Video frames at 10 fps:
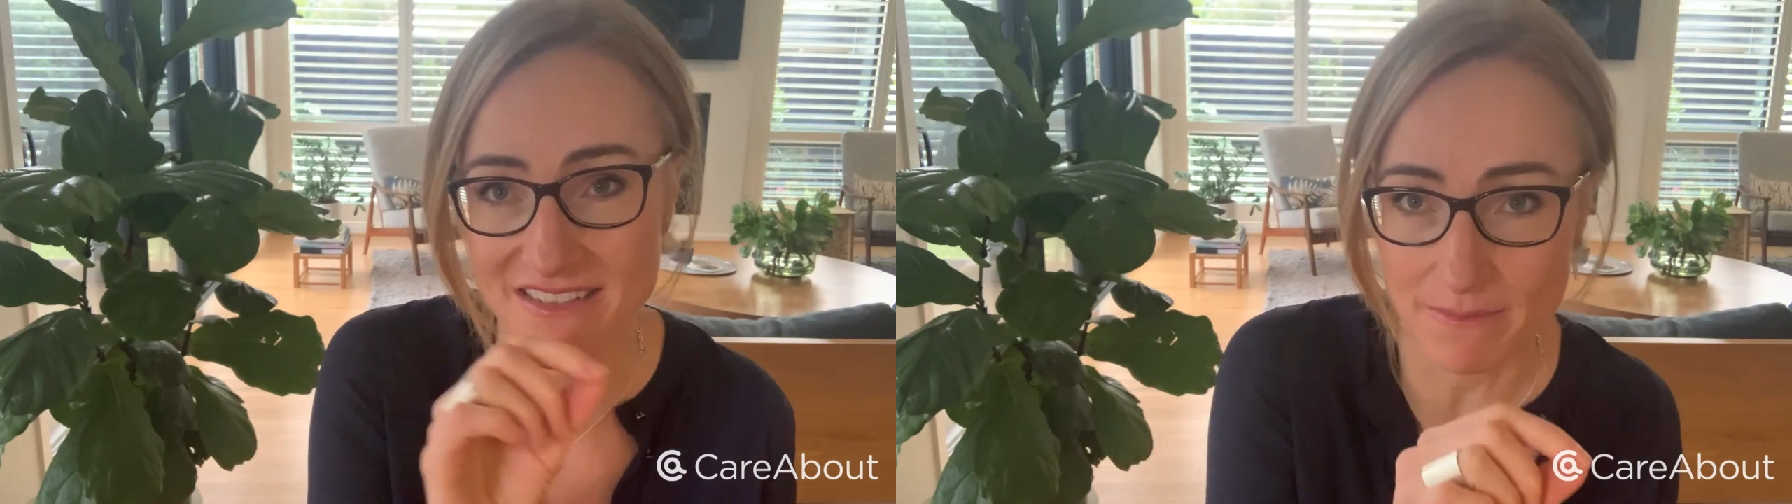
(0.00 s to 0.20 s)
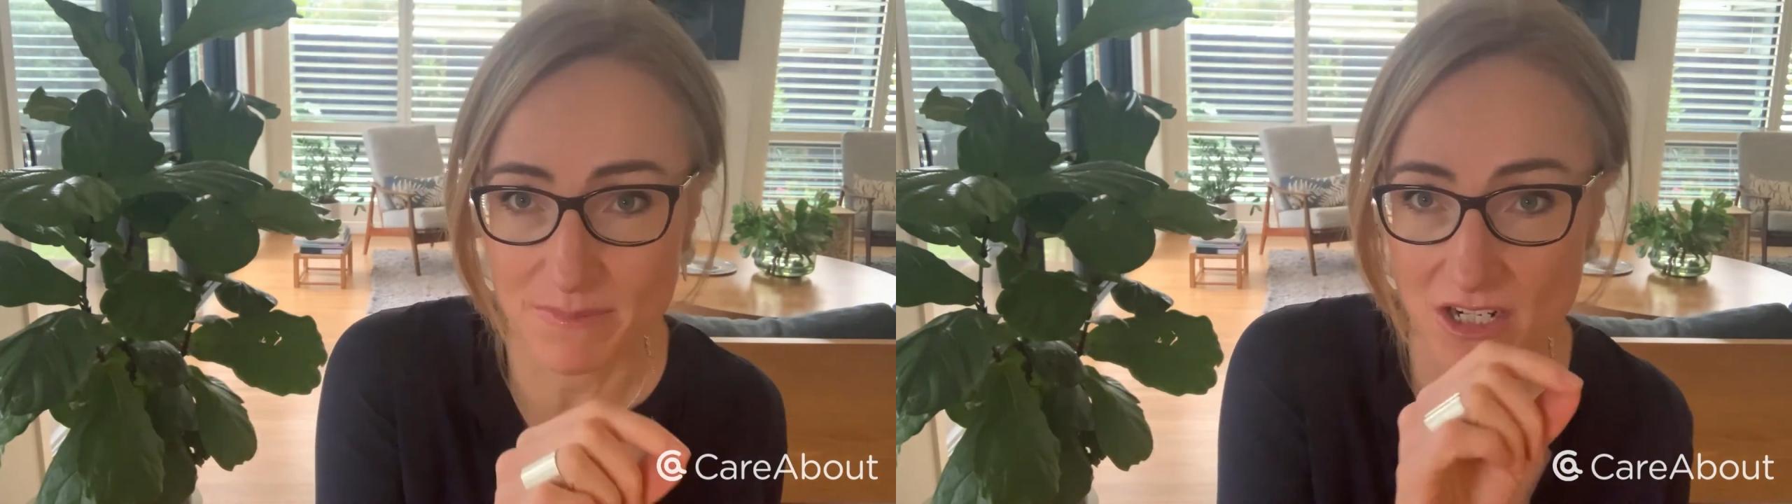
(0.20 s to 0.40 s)

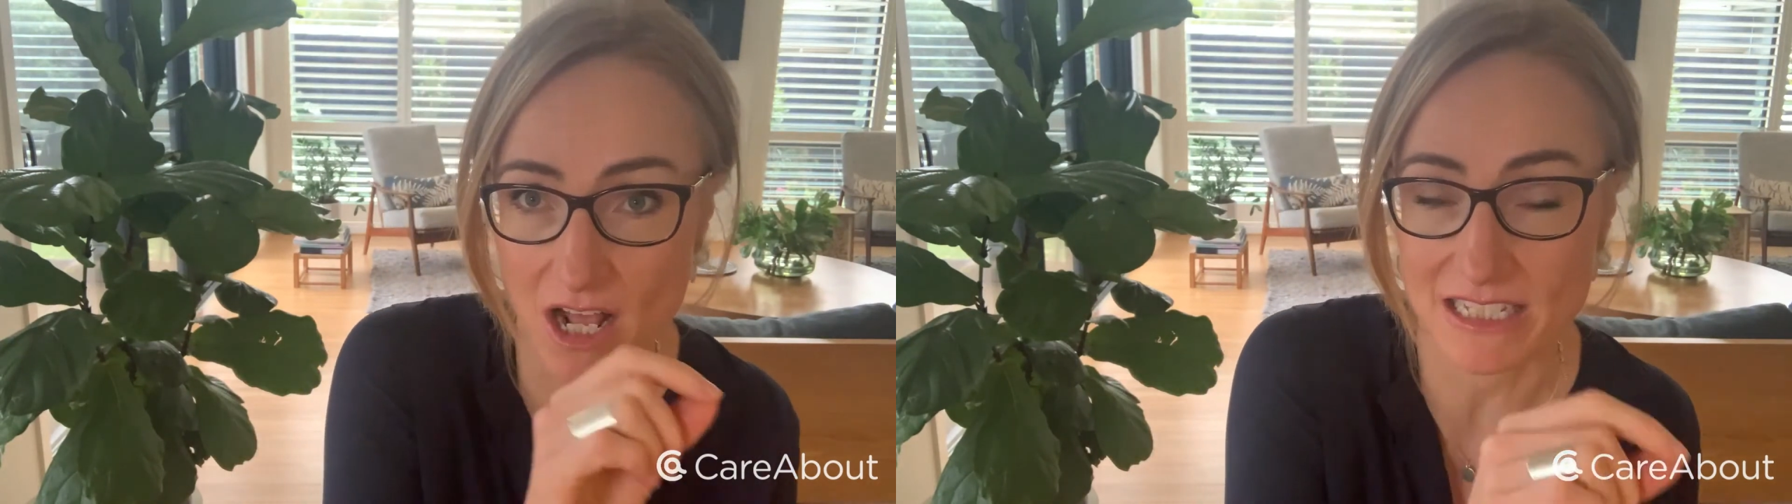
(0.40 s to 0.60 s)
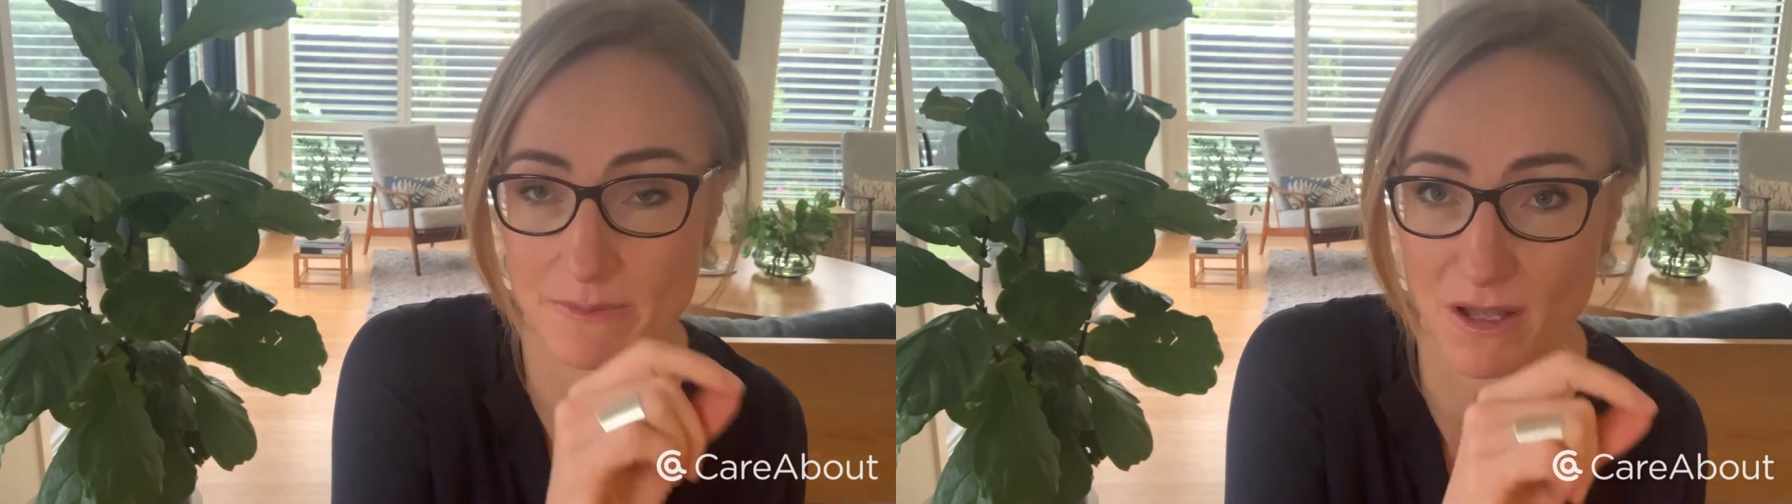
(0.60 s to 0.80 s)

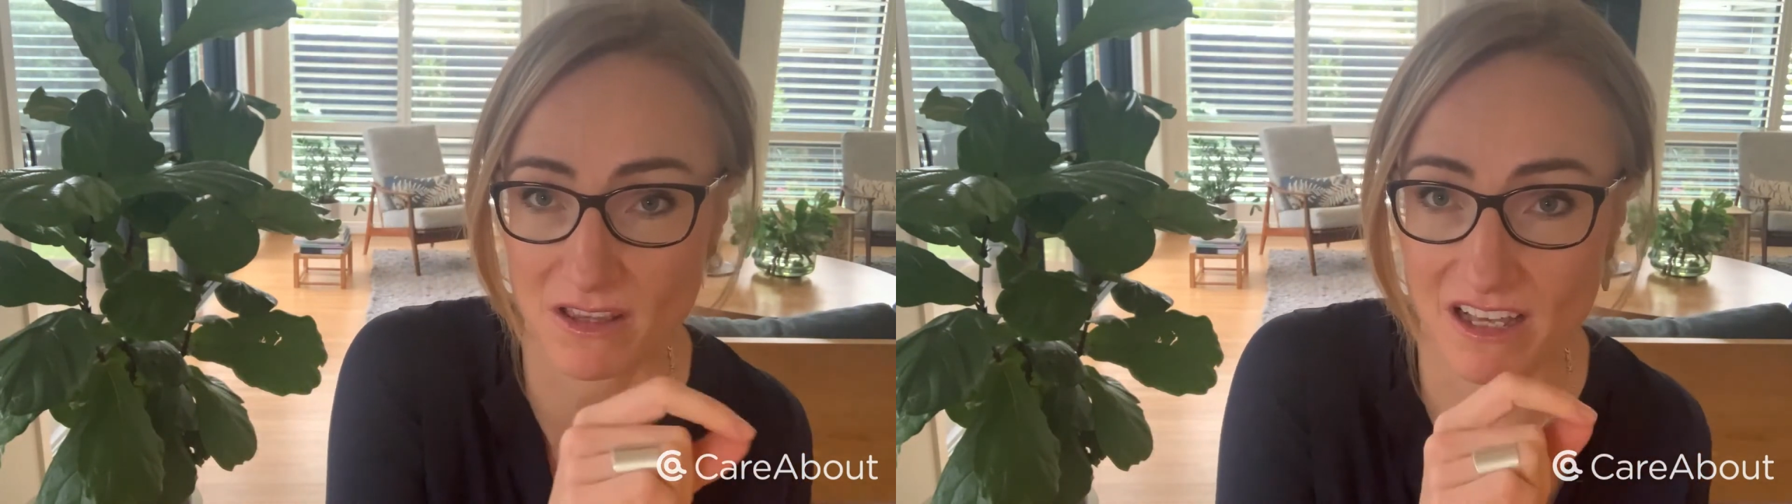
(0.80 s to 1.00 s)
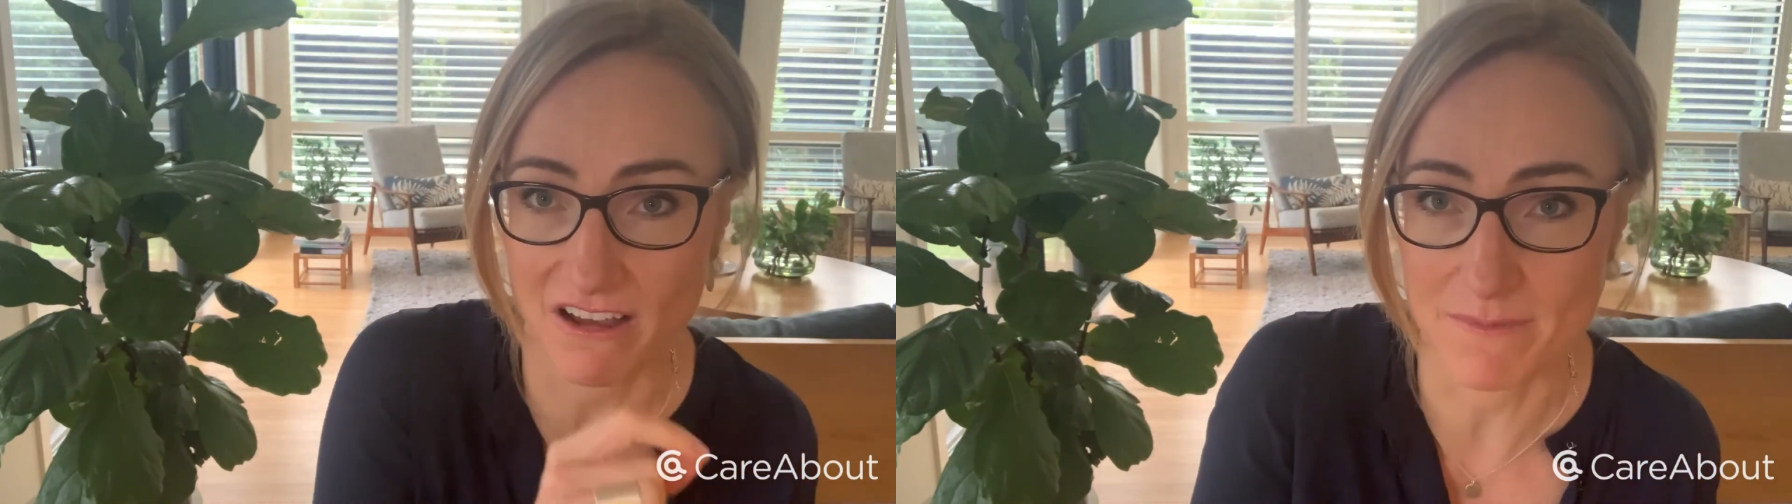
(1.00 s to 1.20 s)
subsidised by
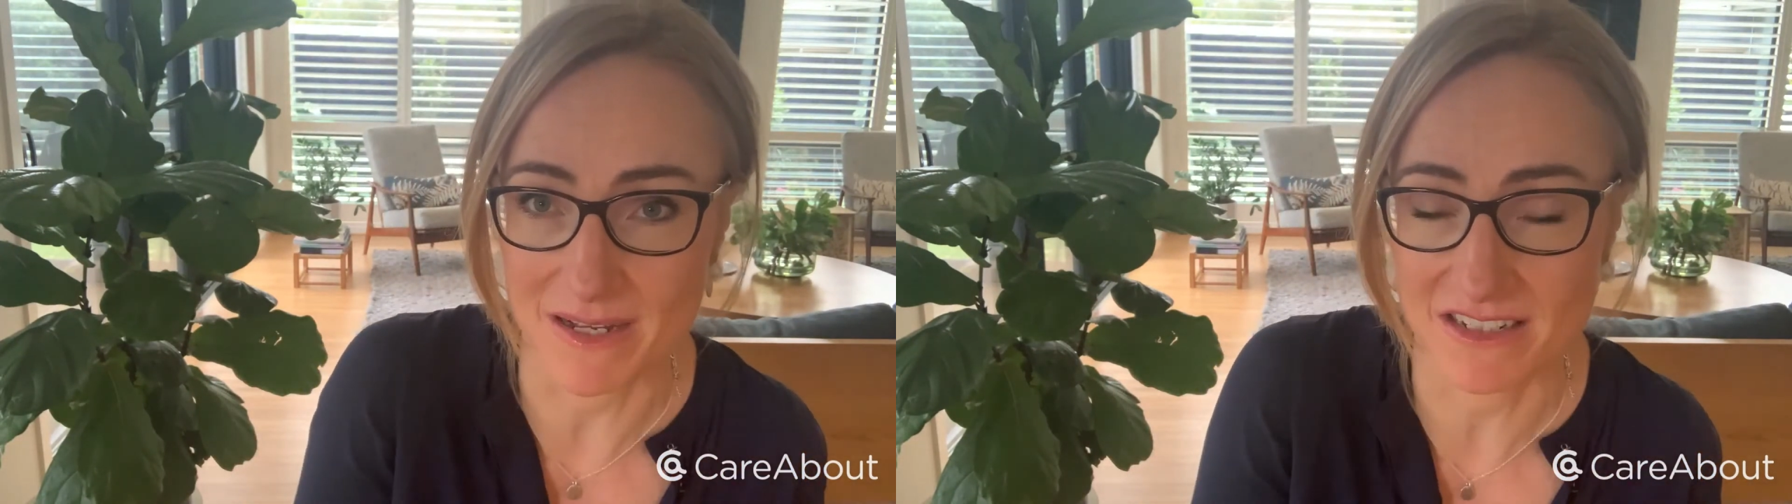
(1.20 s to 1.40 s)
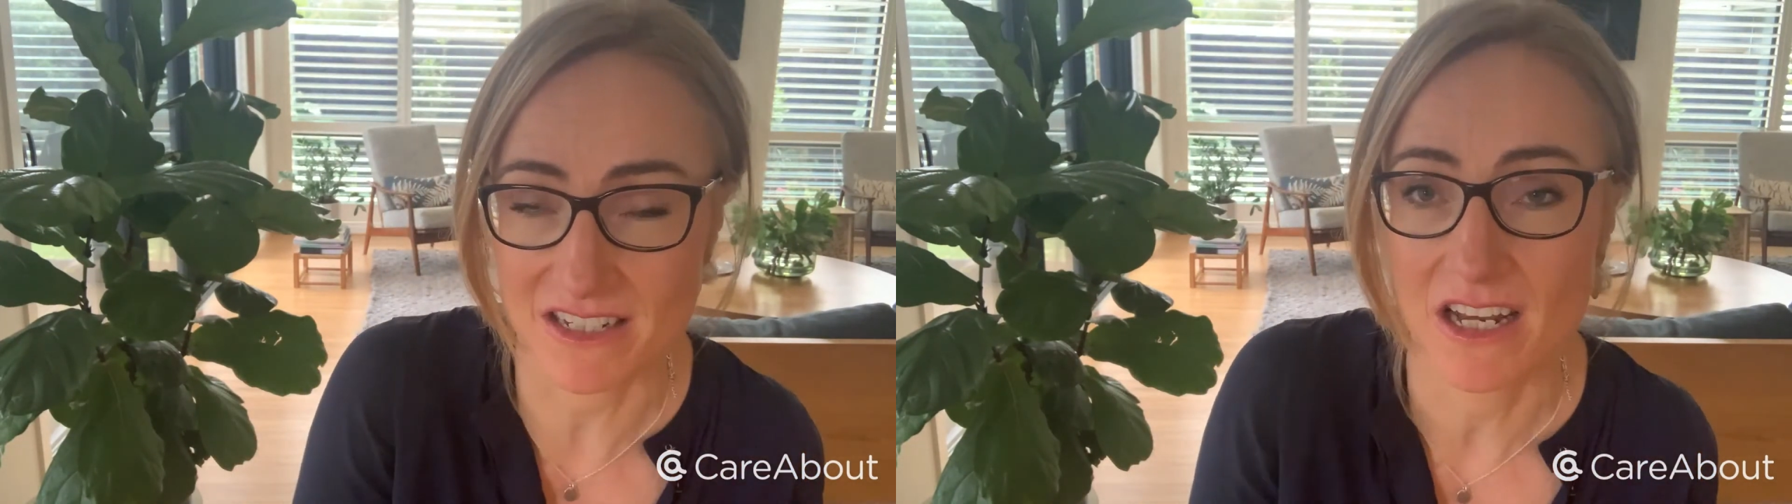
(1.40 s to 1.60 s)
the
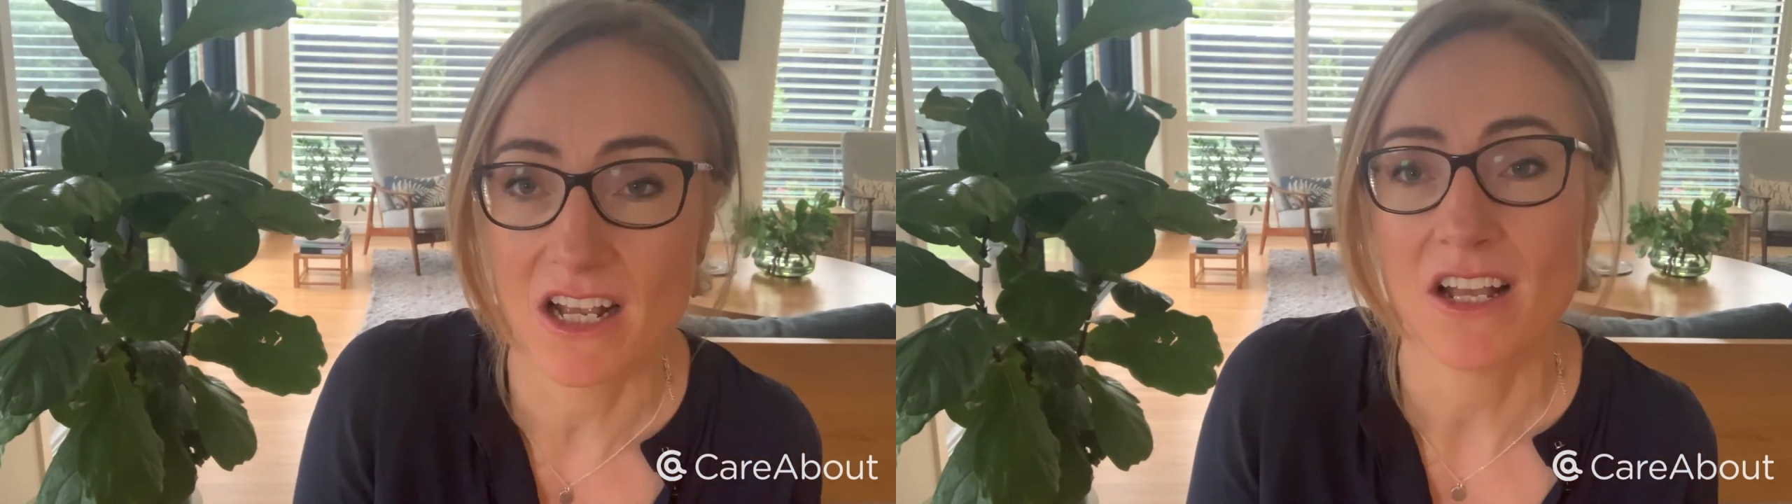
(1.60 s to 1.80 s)
government.